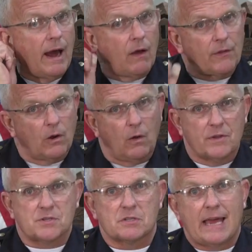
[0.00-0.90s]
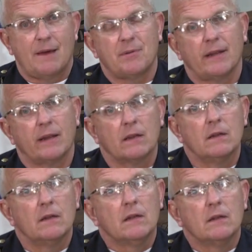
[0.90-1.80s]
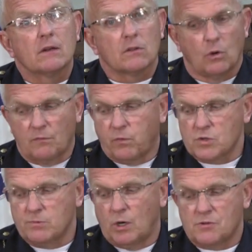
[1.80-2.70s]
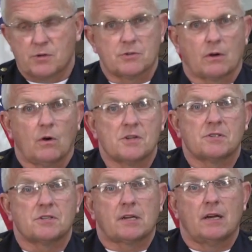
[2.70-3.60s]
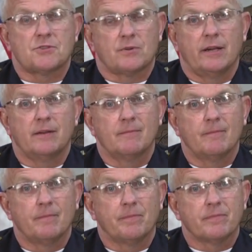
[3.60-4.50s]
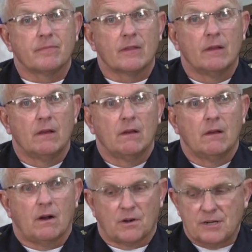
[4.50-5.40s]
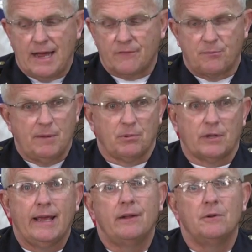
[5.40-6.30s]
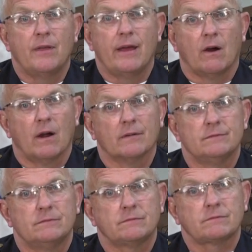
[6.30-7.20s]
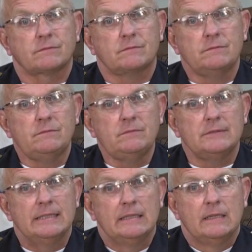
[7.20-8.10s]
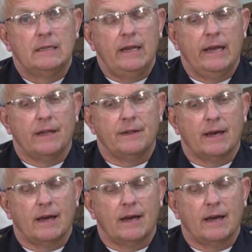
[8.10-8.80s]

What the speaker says: that all this is happening, law enforcement officers across this country are dying for people that hate who they are. And